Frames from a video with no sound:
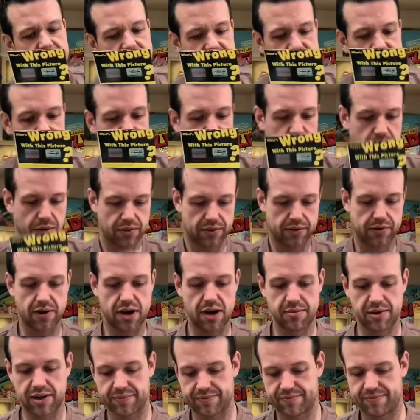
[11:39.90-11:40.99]
something worth
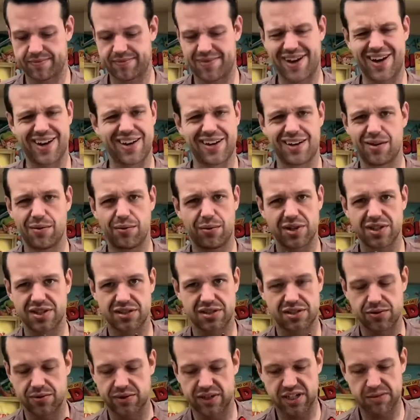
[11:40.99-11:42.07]
grabbing. And it wasn't
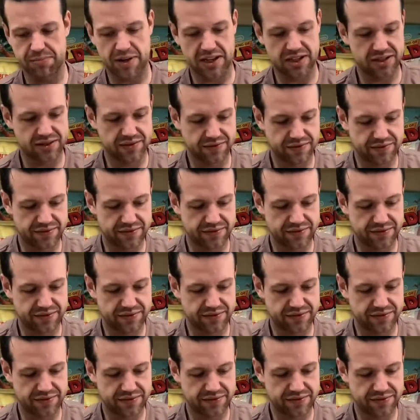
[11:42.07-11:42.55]
too expensive.